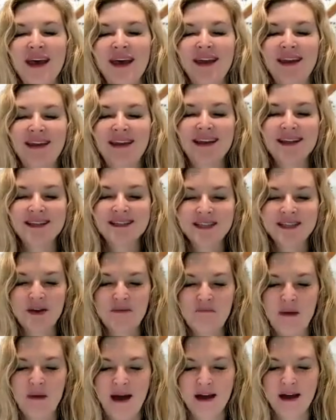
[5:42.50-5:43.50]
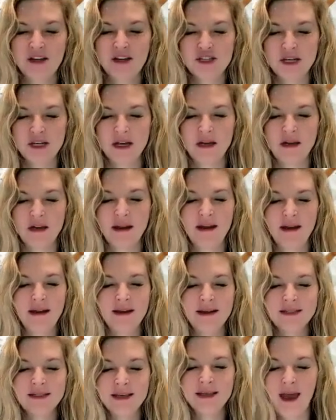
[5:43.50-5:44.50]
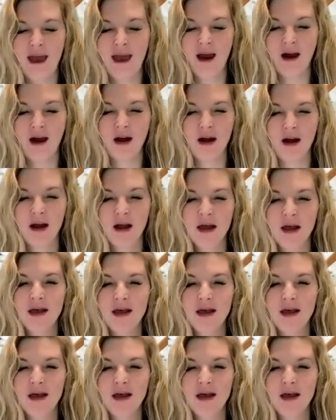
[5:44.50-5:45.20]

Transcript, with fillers: It is compassion. It is care.